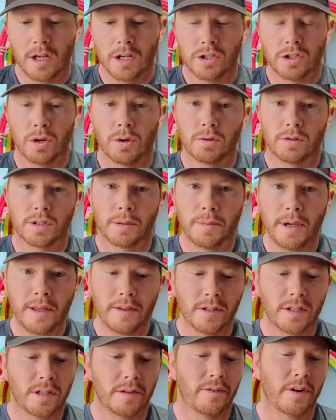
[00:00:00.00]
So to me,
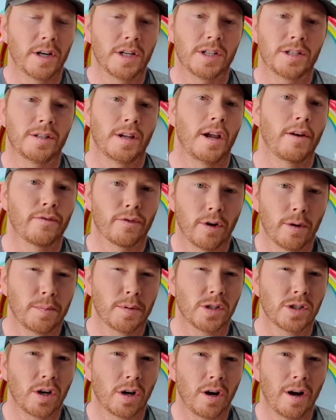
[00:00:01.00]
this is a very safe rope
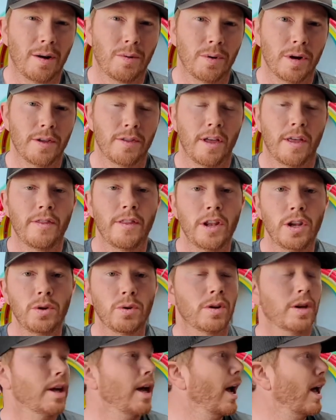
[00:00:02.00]
to start out with, and then you
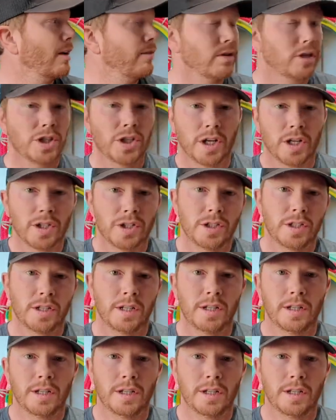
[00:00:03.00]
can kind of adjust,